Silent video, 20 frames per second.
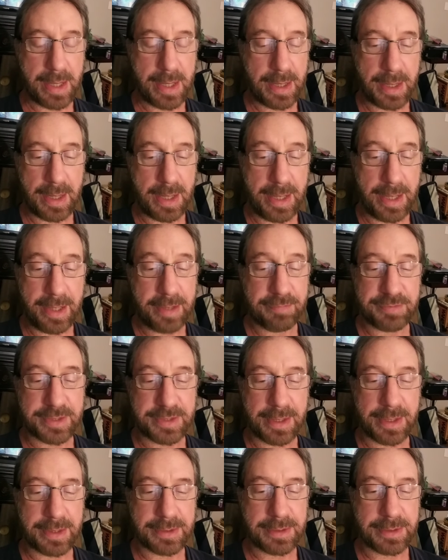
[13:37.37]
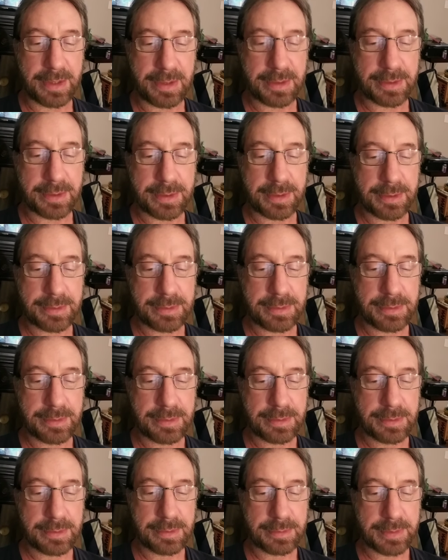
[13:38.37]
I haven't gotten a dollar yet,
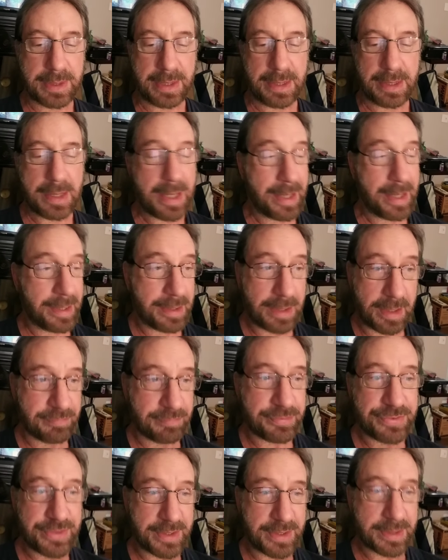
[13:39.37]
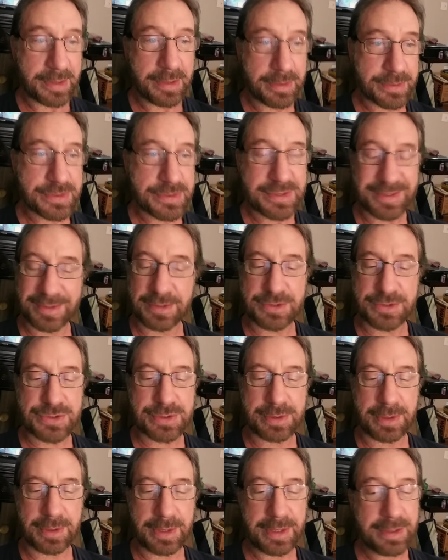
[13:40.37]
okay? And everything else that gets
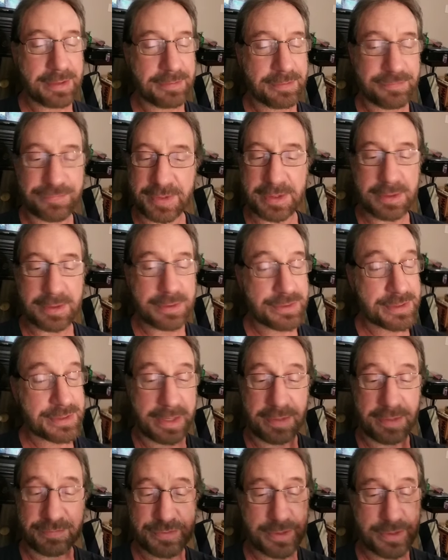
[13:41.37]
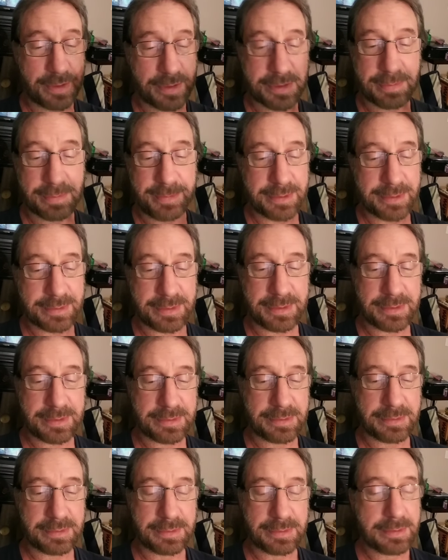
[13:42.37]
tried, it fails, and I've talked about that.
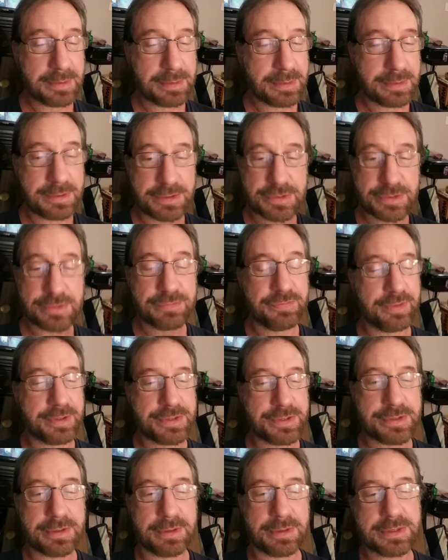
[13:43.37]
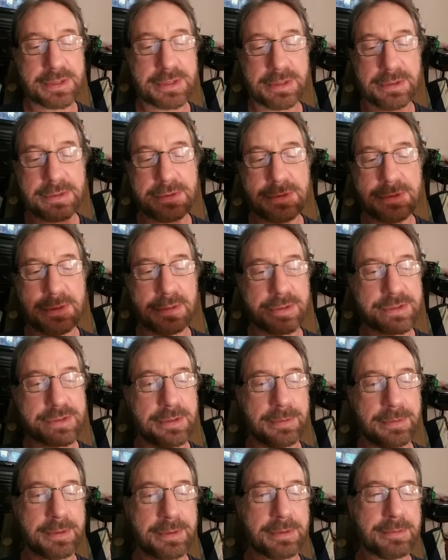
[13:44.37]
This is very serious, guys. Y'all,
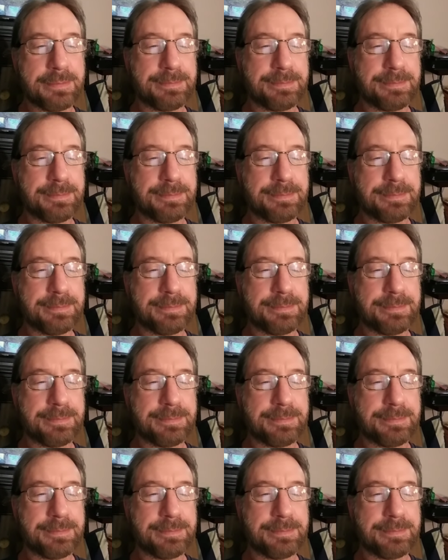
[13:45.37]
assalamu alaikum.